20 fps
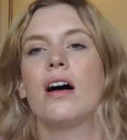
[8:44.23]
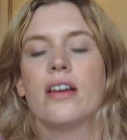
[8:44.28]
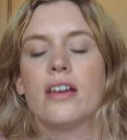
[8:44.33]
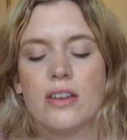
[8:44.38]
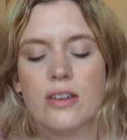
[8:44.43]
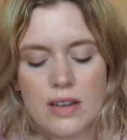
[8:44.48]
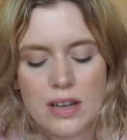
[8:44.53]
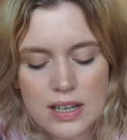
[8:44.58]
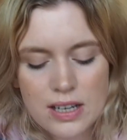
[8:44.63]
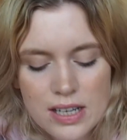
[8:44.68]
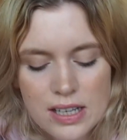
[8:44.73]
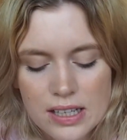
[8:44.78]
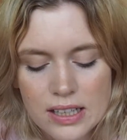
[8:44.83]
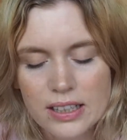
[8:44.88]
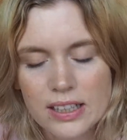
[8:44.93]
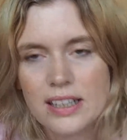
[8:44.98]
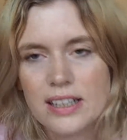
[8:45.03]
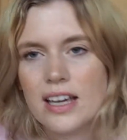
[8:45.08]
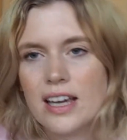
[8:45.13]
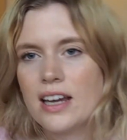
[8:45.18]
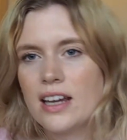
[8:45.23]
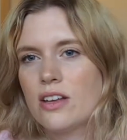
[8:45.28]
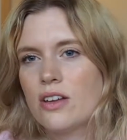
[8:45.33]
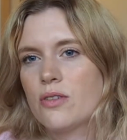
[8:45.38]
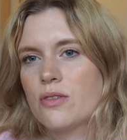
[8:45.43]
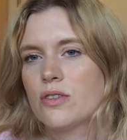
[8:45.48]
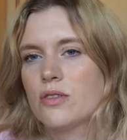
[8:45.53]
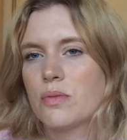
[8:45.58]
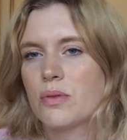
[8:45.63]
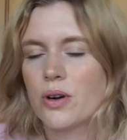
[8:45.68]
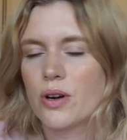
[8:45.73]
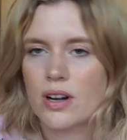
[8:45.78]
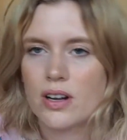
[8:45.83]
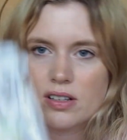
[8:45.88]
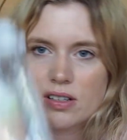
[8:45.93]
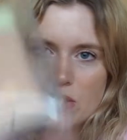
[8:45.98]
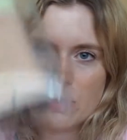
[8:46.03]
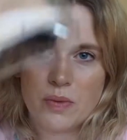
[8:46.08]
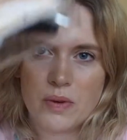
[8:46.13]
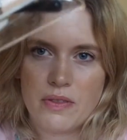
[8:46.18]
You can easily take those
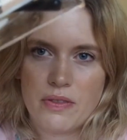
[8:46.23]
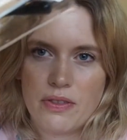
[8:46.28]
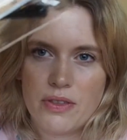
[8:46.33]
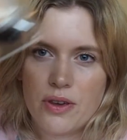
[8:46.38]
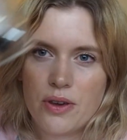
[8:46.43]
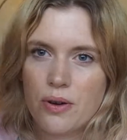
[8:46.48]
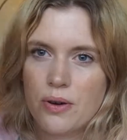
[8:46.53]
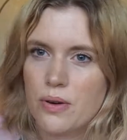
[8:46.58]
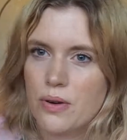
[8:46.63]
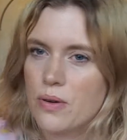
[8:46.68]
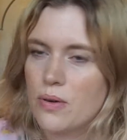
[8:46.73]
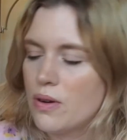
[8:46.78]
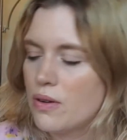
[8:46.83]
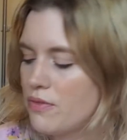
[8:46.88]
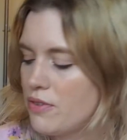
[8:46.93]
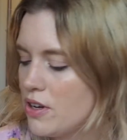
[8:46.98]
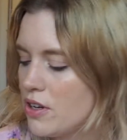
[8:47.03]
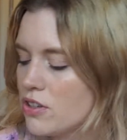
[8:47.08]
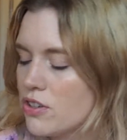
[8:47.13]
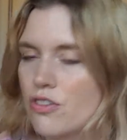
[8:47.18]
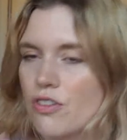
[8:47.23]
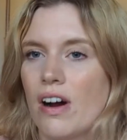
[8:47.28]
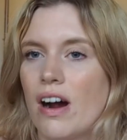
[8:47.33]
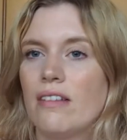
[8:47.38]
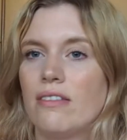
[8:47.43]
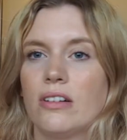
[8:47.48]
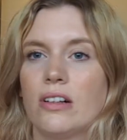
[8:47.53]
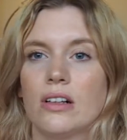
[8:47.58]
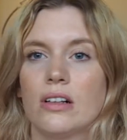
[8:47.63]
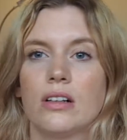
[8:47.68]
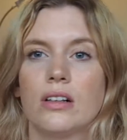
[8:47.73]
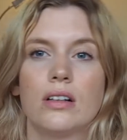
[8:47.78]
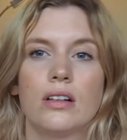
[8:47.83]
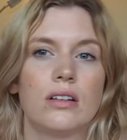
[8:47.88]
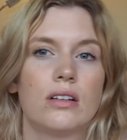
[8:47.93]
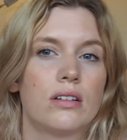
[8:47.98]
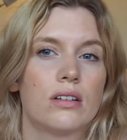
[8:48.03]
products with you if you travel